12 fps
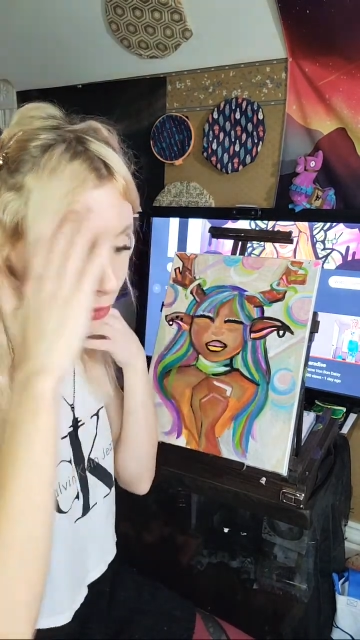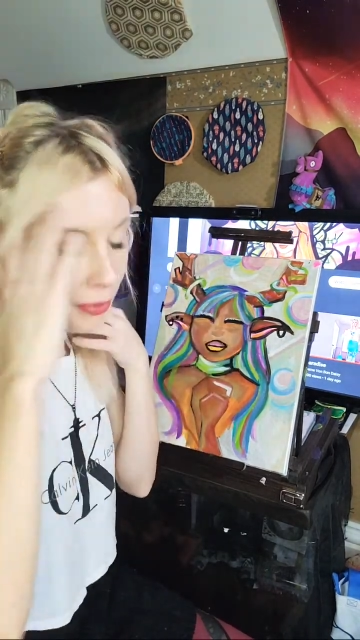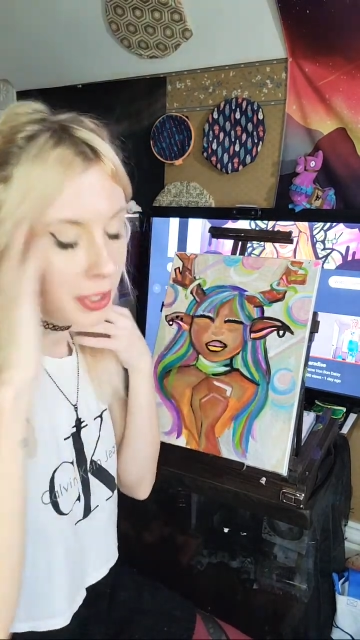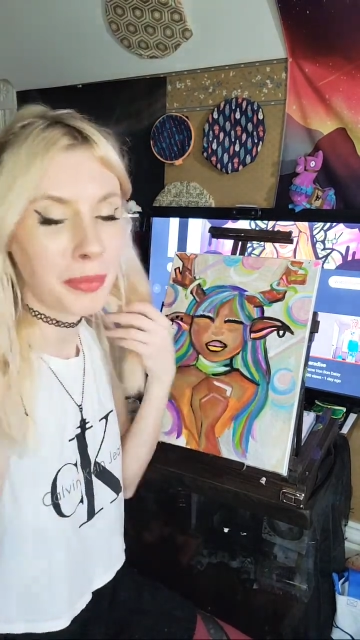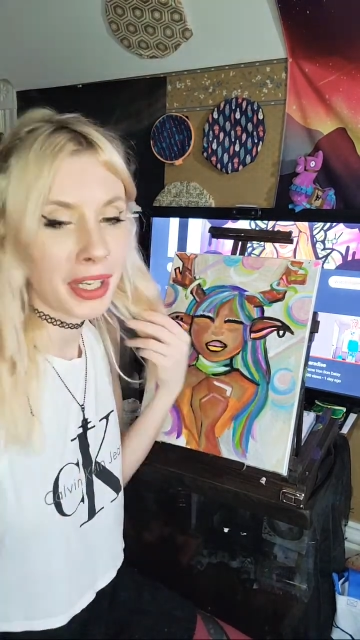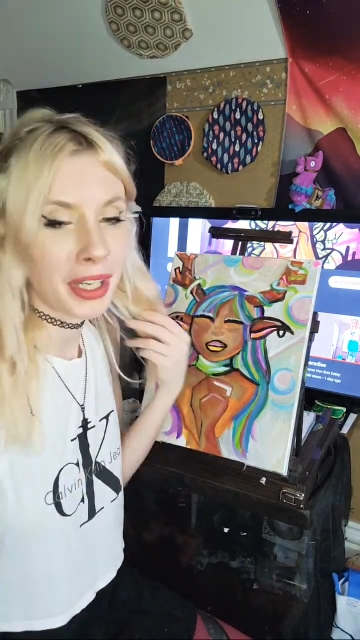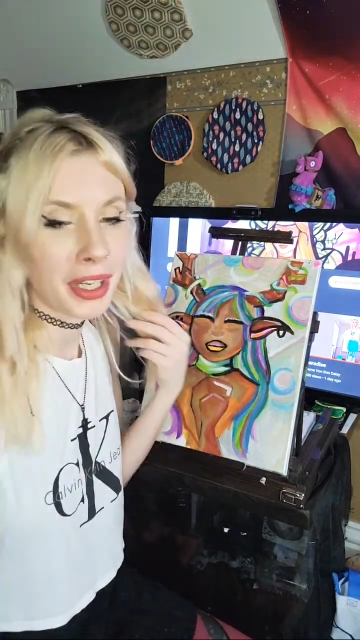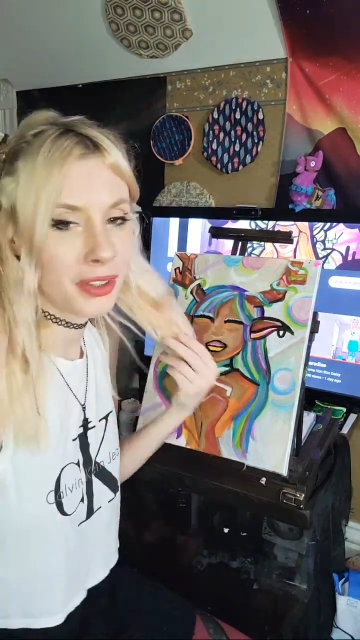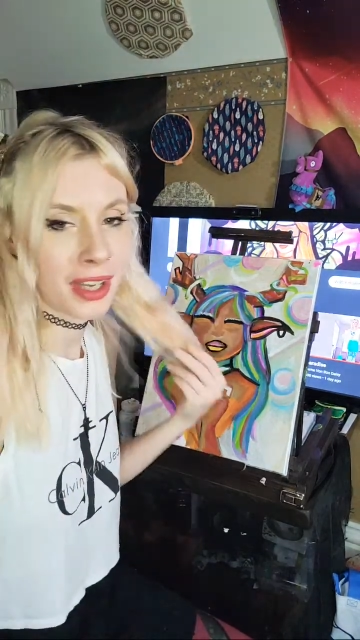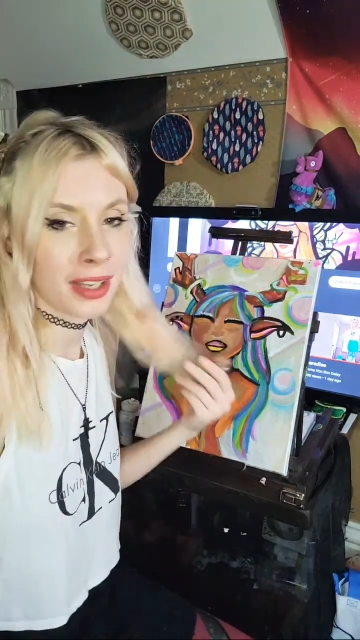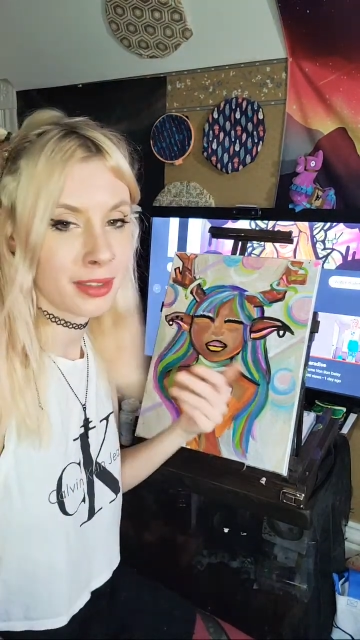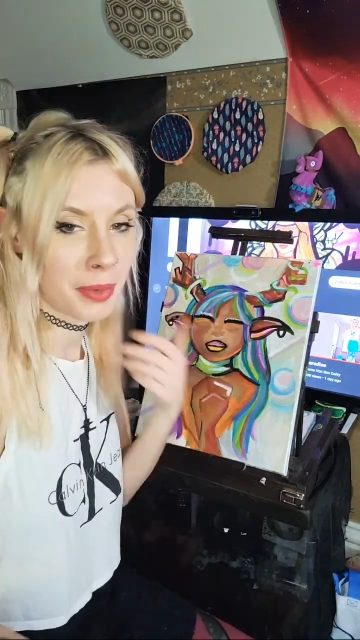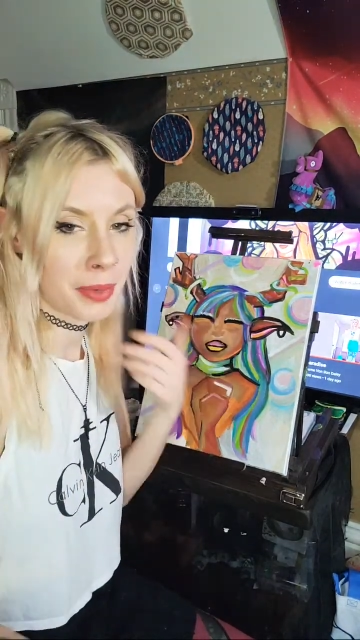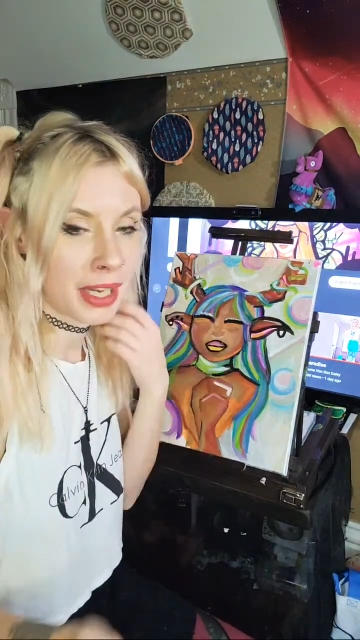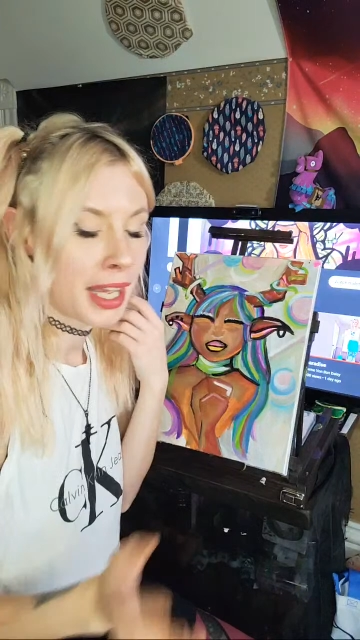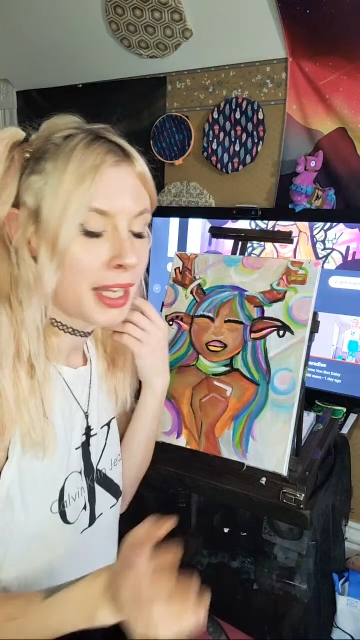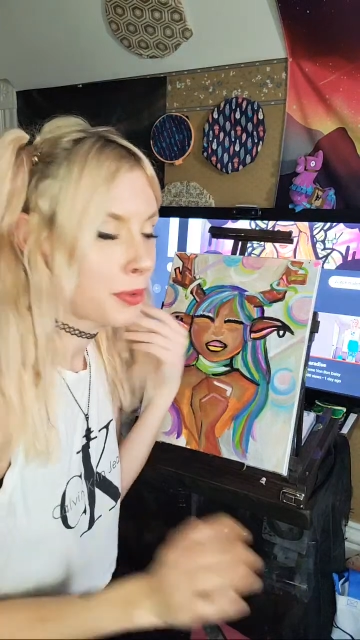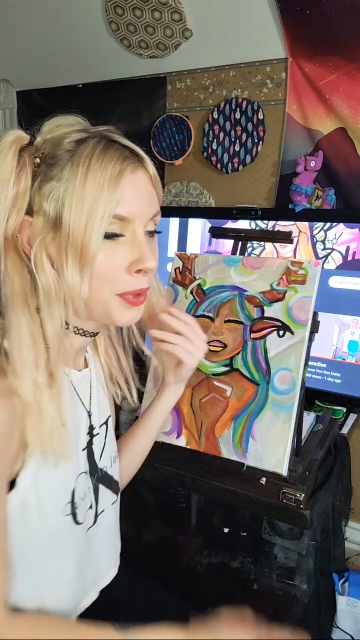to bug you guys about it. I
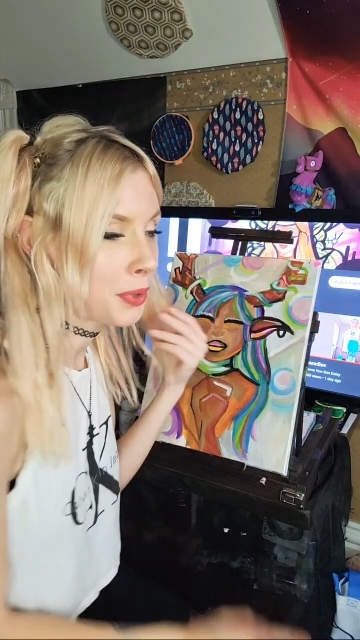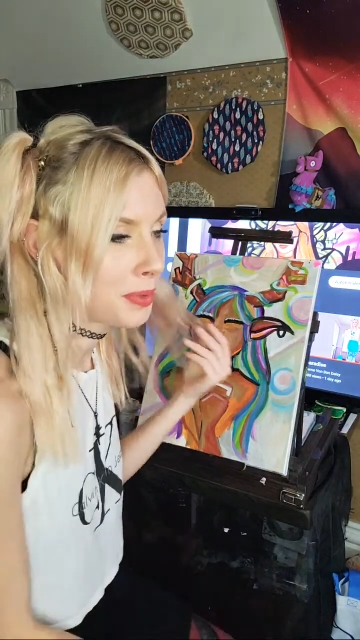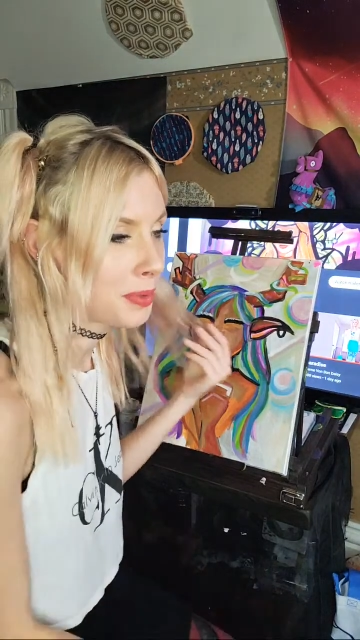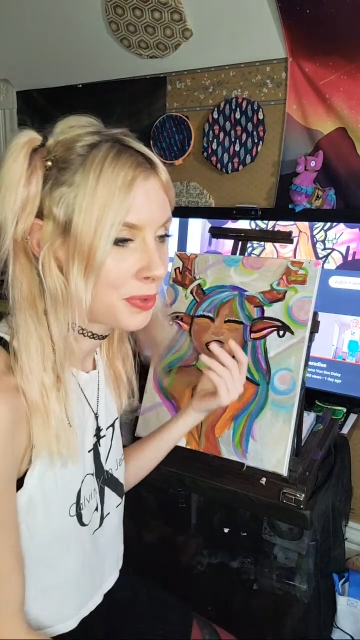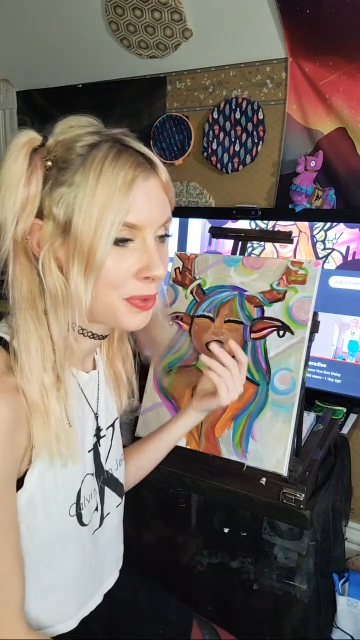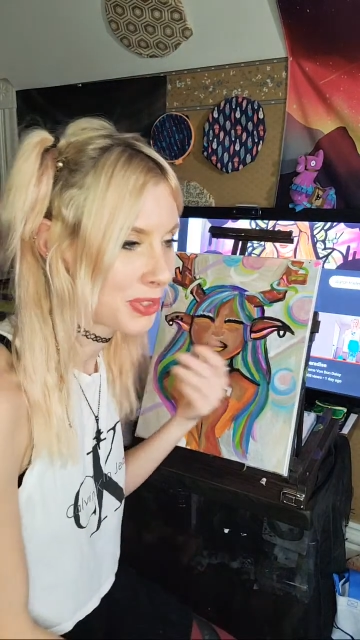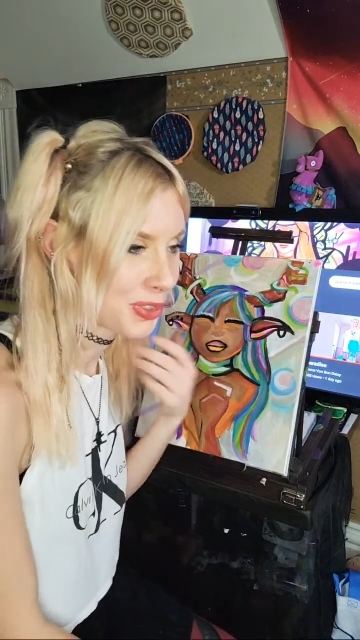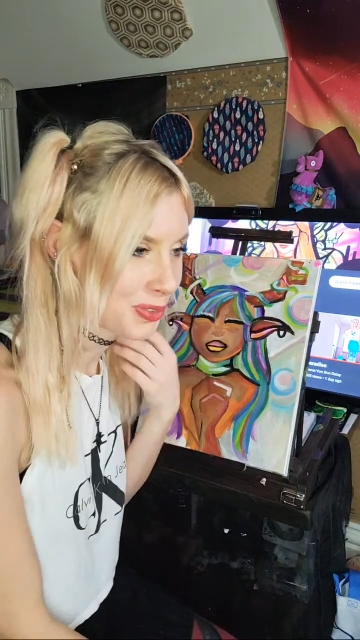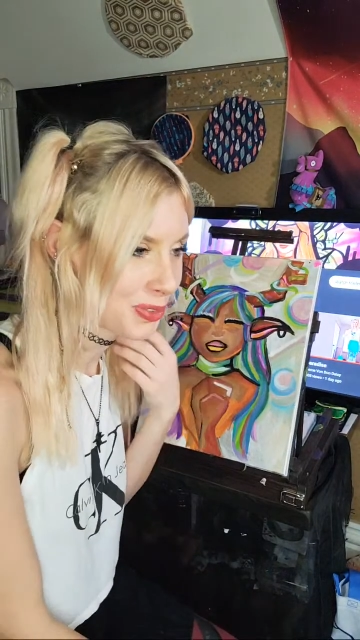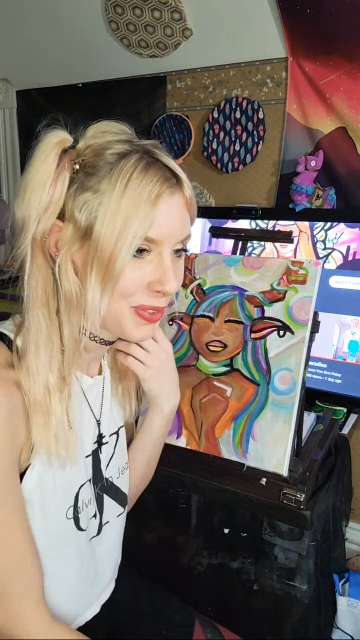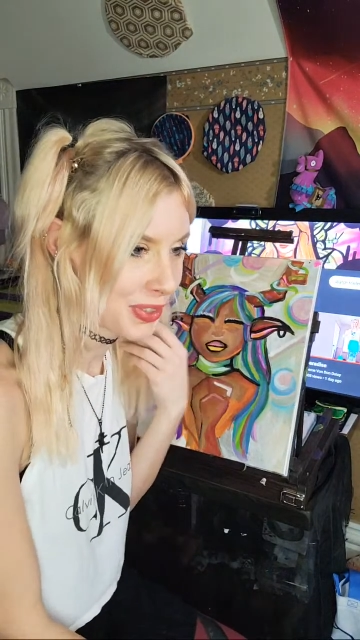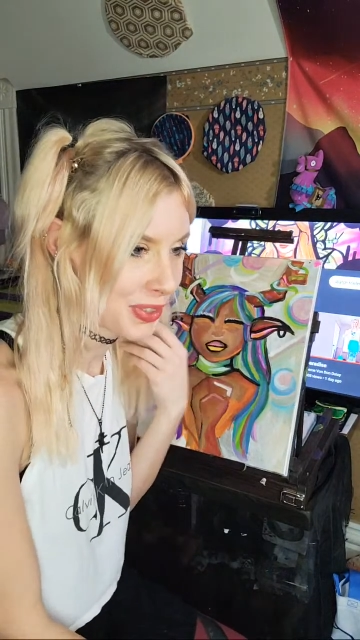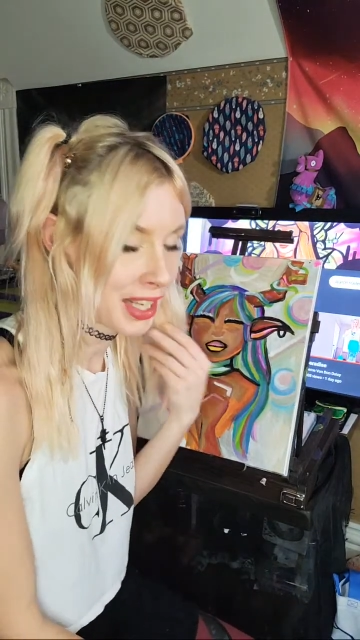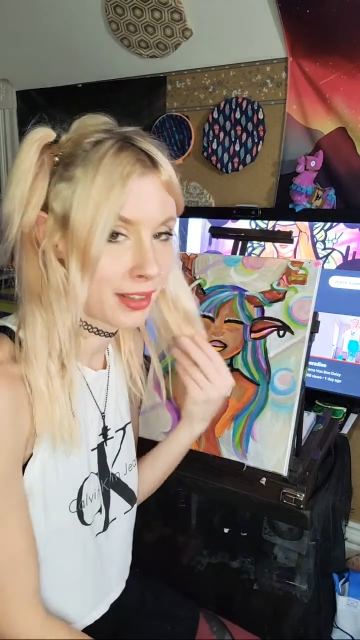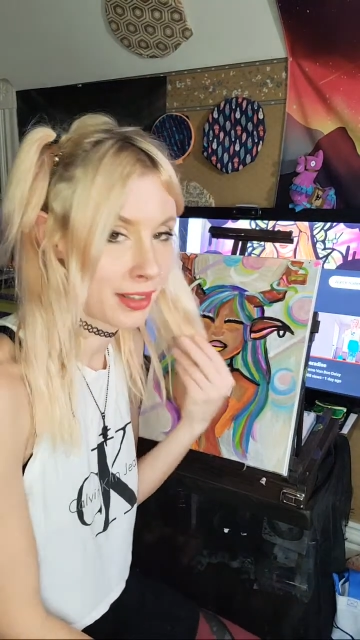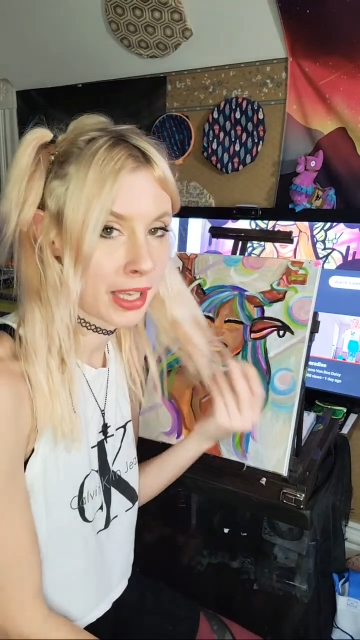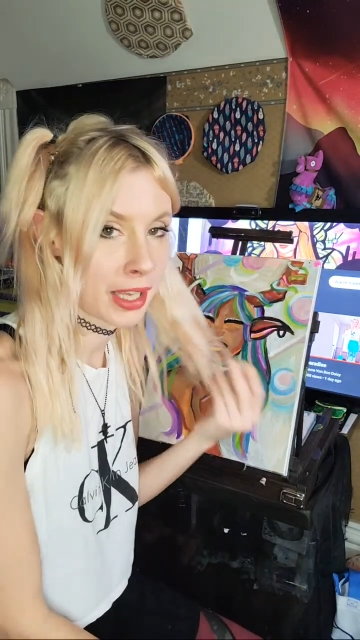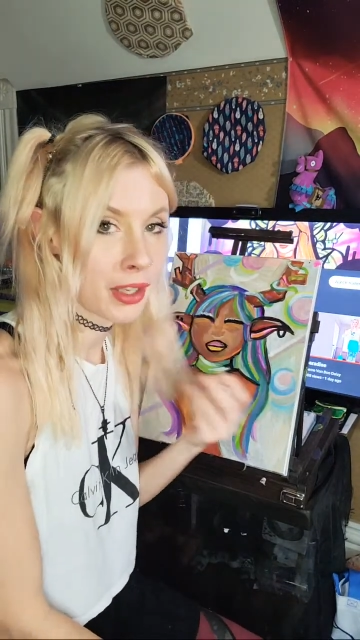don't want to be one of those people that are
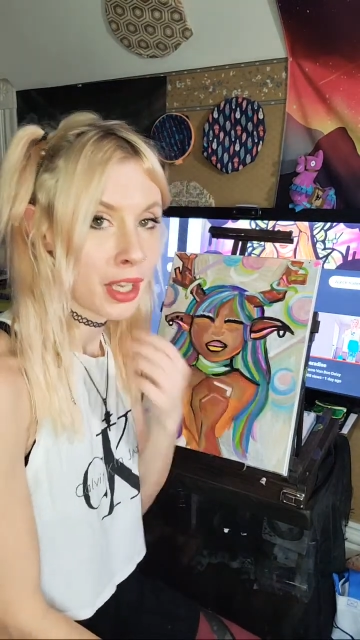like,